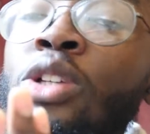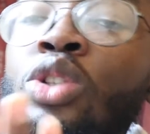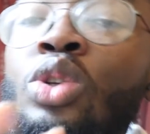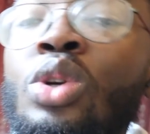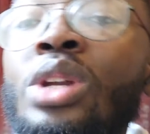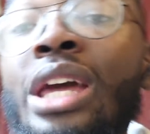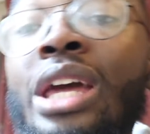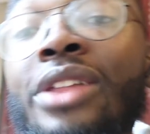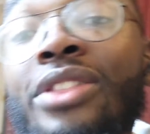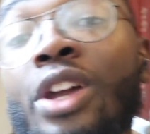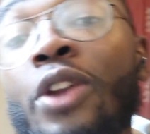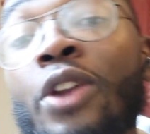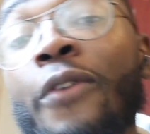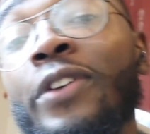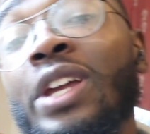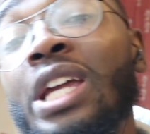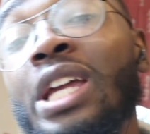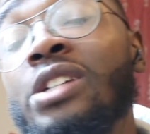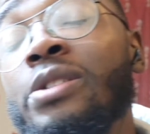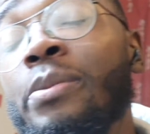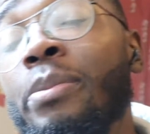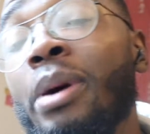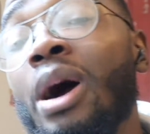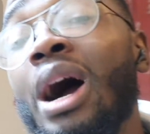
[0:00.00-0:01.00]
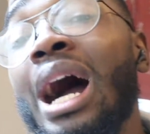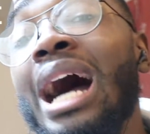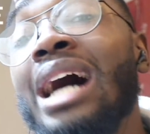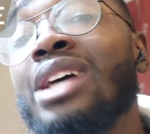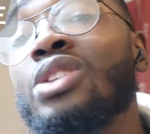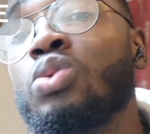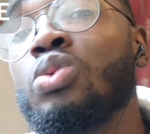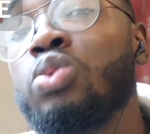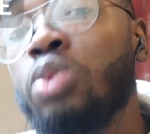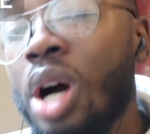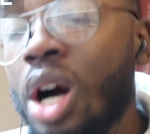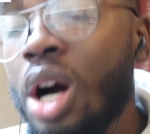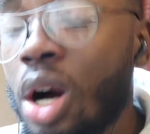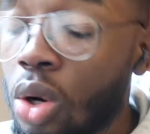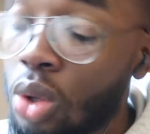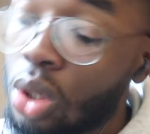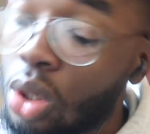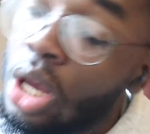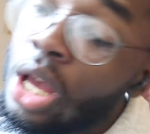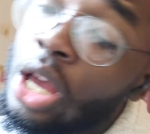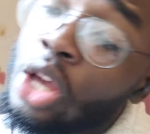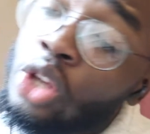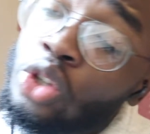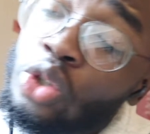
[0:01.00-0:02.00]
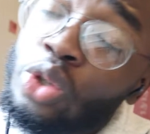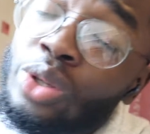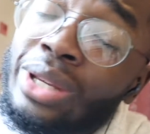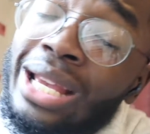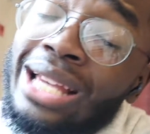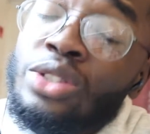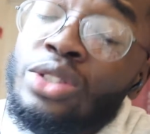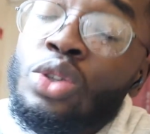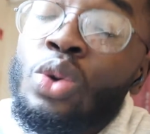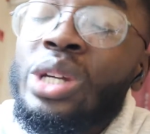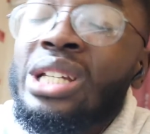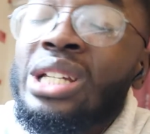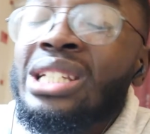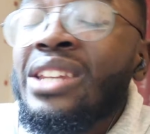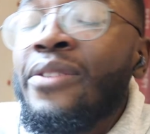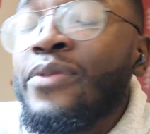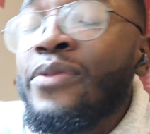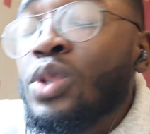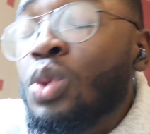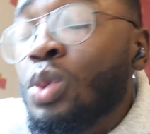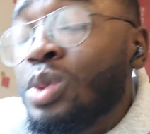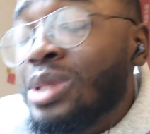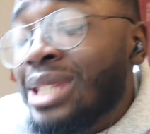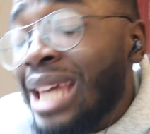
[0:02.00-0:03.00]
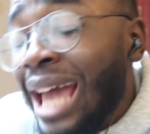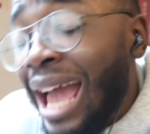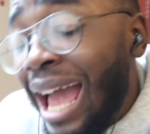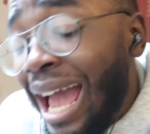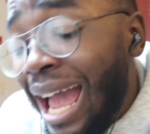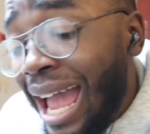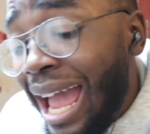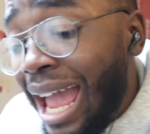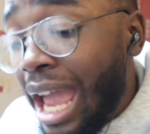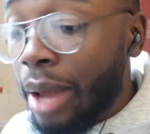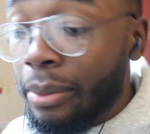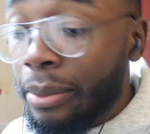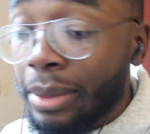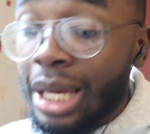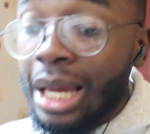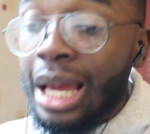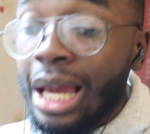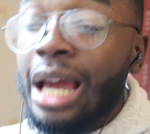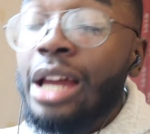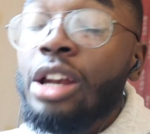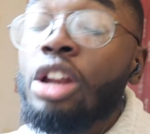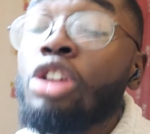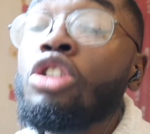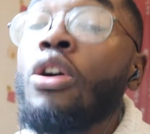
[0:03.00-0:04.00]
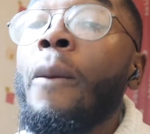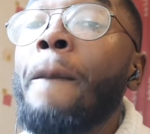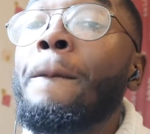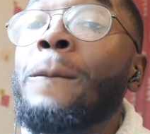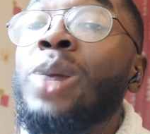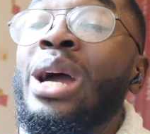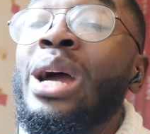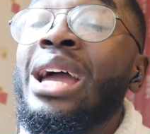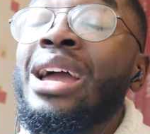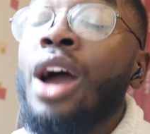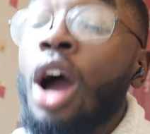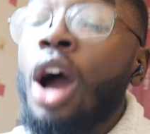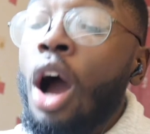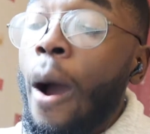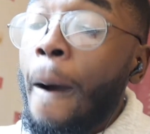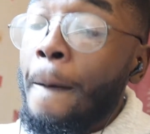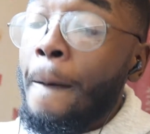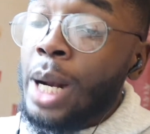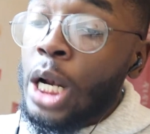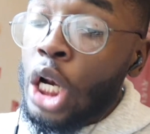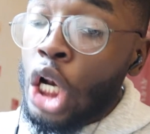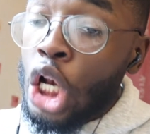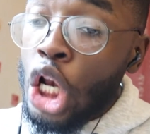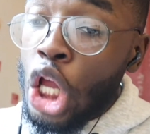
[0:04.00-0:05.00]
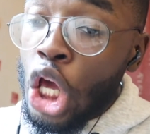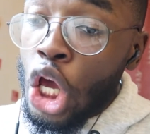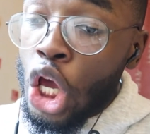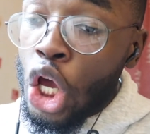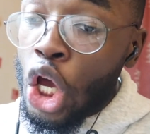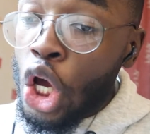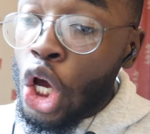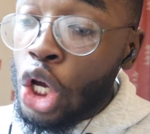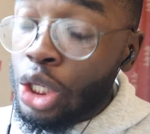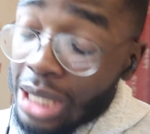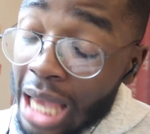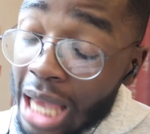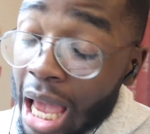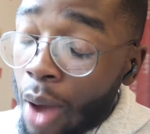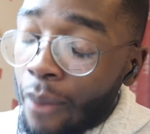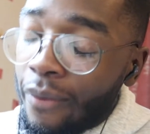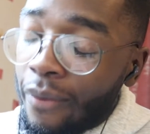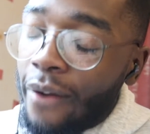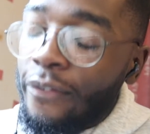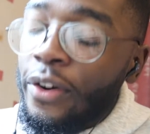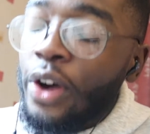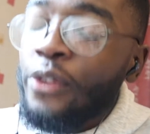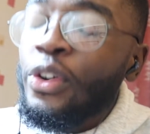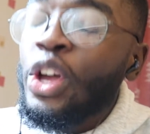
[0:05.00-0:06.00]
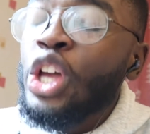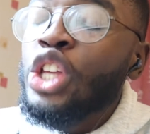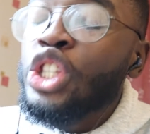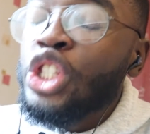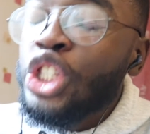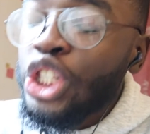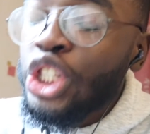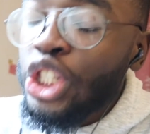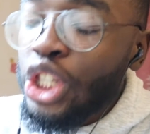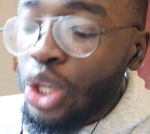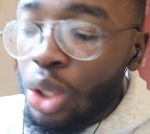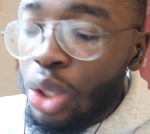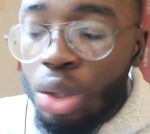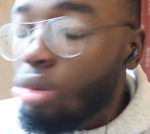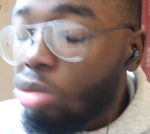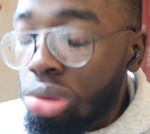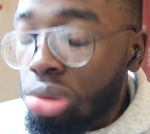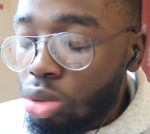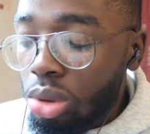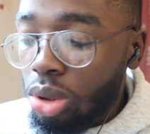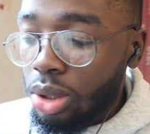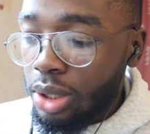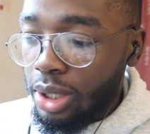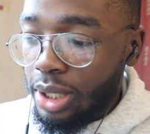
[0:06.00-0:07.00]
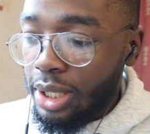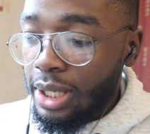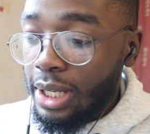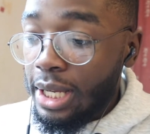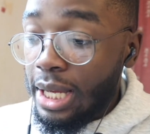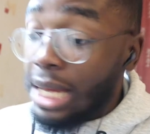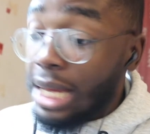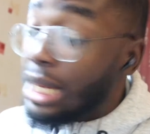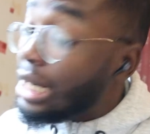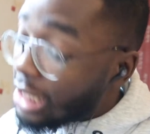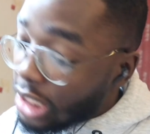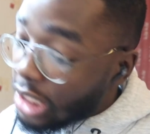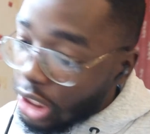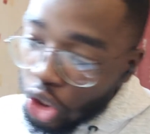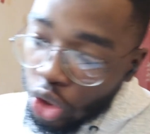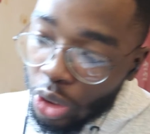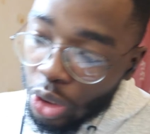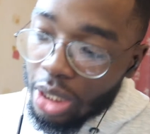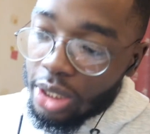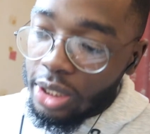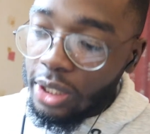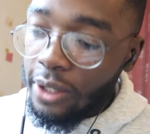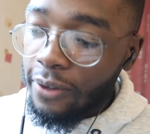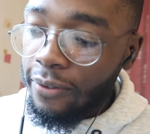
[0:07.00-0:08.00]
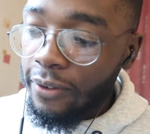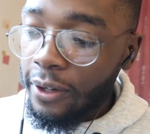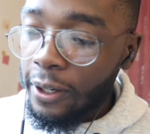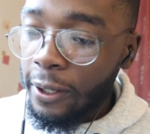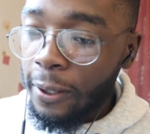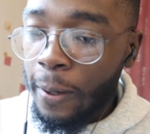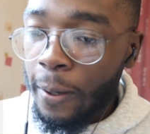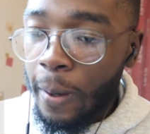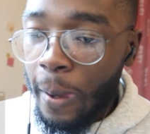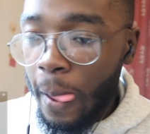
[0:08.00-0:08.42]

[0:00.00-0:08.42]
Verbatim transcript: sure to hit that notification bell as well so you guys know each and every single time that your boy uploads without further ado let's get straight into the video